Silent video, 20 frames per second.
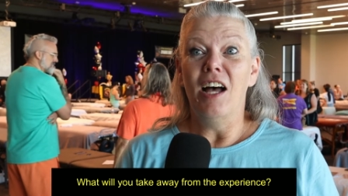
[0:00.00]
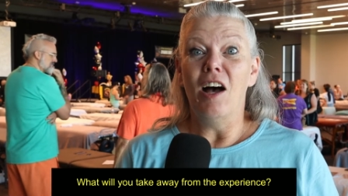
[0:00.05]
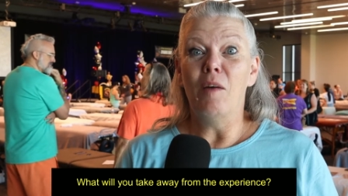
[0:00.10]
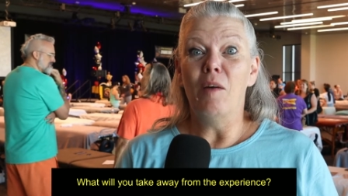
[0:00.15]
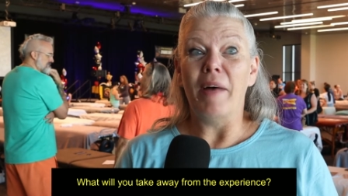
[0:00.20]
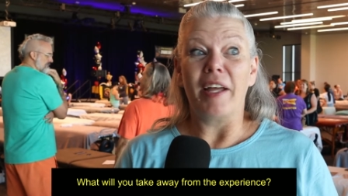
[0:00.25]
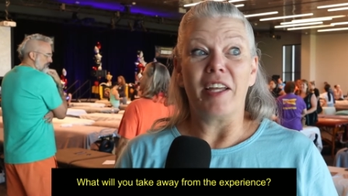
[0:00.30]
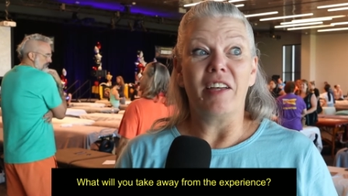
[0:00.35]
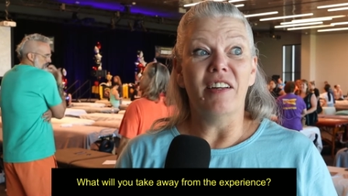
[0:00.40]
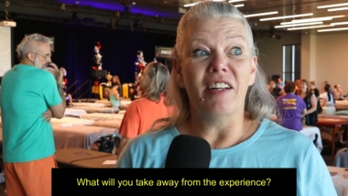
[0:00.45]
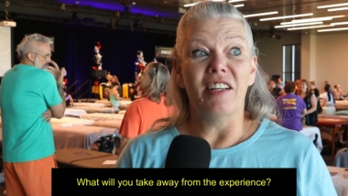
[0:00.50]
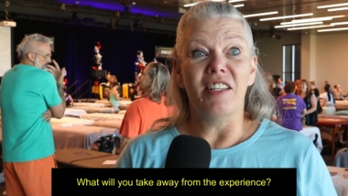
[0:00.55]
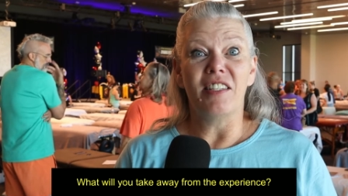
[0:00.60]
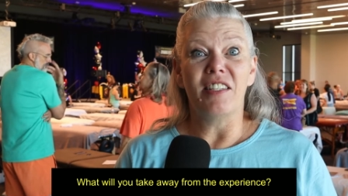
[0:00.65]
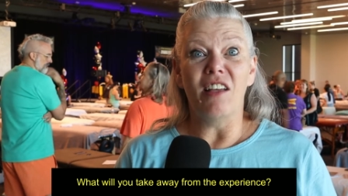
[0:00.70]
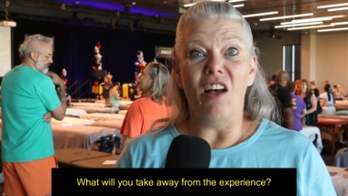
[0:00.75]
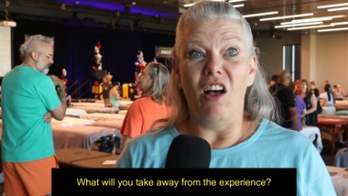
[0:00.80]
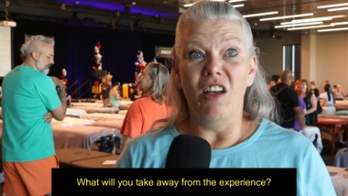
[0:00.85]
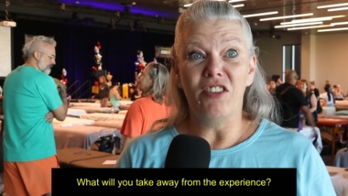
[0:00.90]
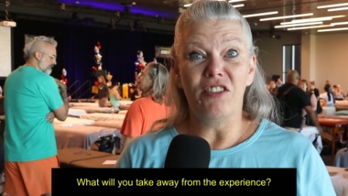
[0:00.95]
Oh my
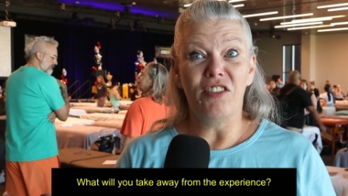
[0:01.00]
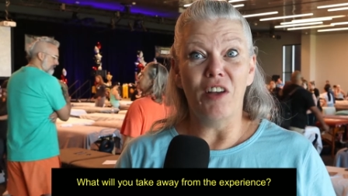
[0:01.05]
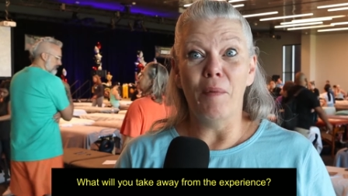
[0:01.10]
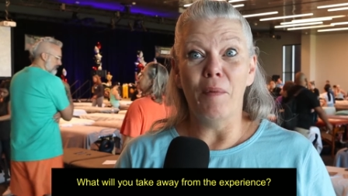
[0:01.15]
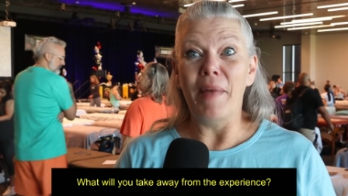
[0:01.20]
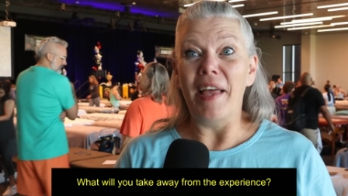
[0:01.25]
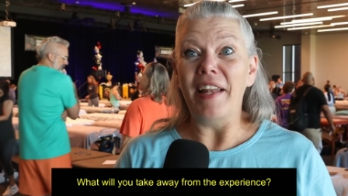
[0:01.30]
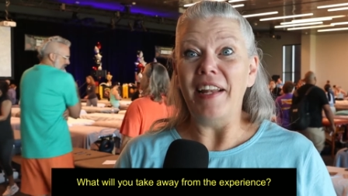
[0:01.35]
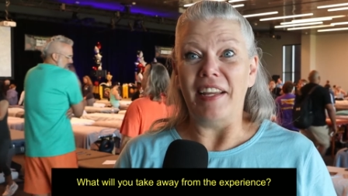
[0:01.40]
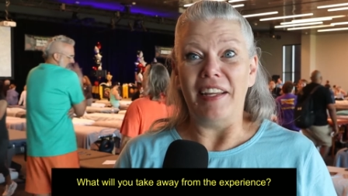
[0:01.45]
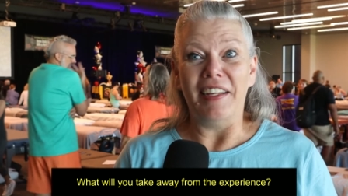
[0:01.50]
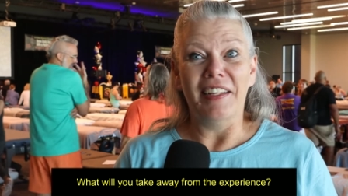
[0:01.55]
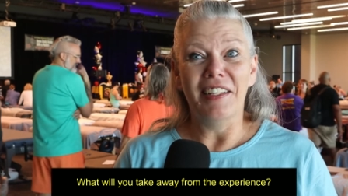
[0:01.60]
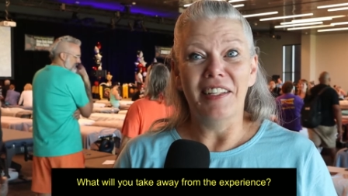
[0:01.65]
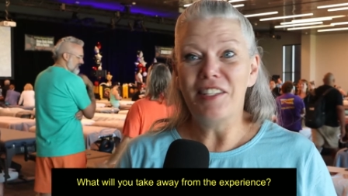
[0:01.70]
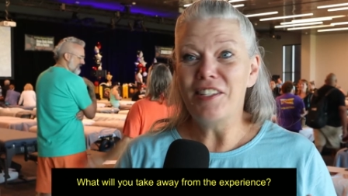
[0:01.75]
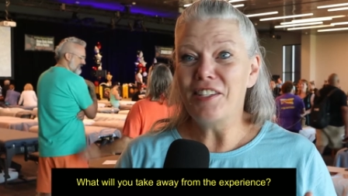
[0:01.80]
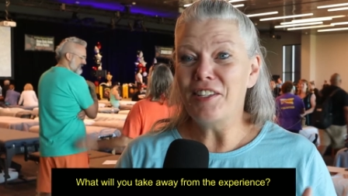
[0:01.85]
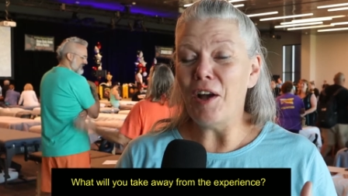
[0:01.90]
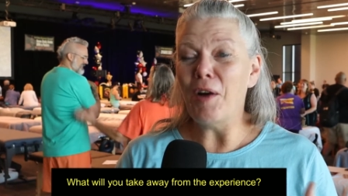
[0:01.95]
goodness, so many,
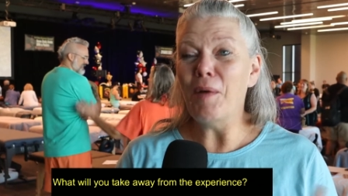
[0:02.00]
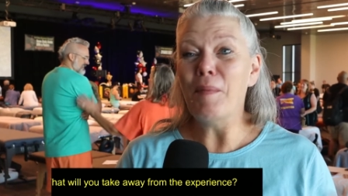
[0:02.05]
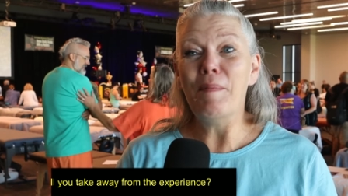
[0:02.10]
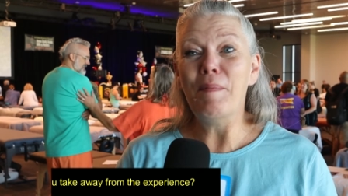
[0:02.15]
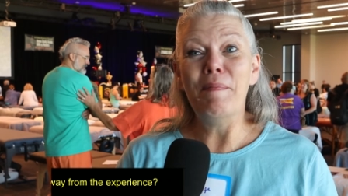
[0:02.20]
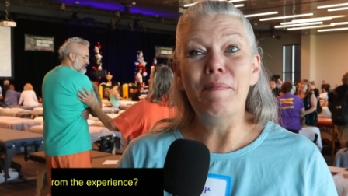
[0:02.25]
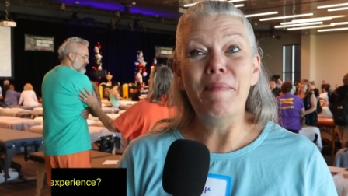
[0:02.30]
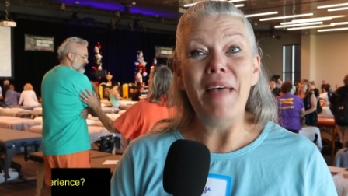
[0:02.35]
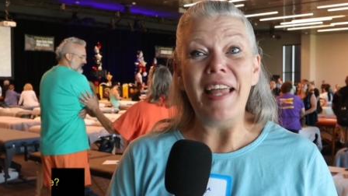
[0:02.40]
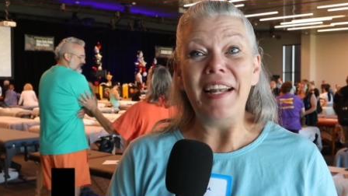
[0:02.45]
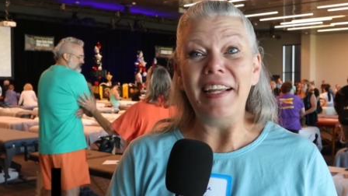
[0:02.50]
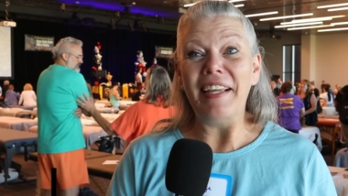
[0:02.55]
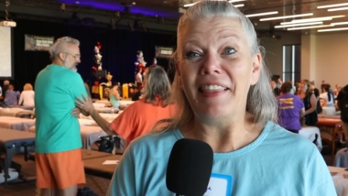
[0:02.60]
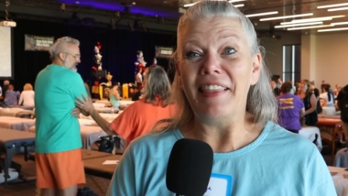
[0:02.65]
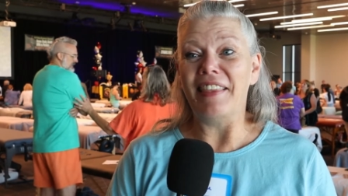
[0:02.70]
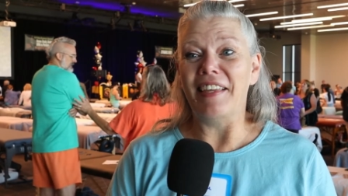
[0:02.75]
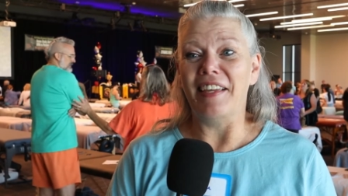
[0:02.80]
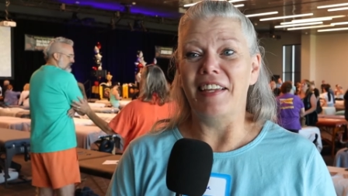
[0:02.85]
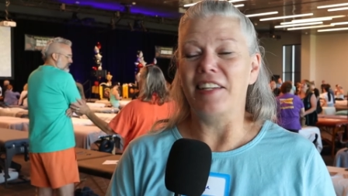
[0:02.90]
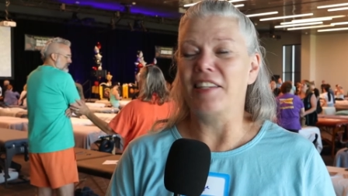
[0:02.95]
so many
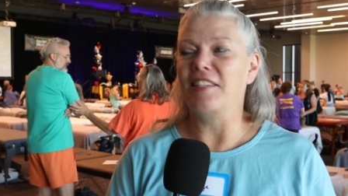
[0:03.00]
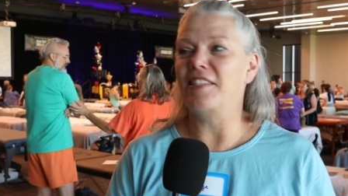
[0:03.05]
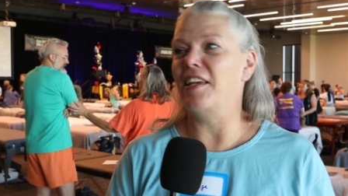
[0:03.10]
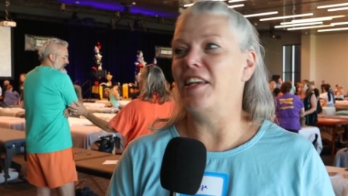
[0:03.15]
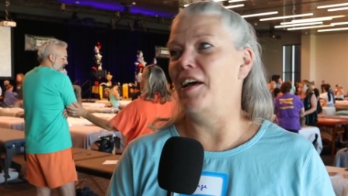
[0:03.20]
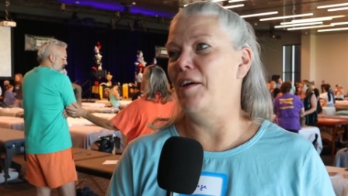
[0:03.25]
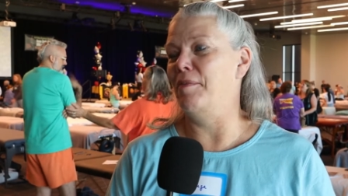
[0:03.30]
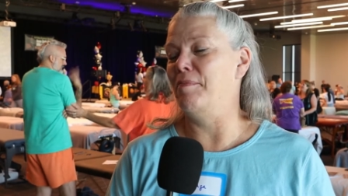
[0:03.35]
things.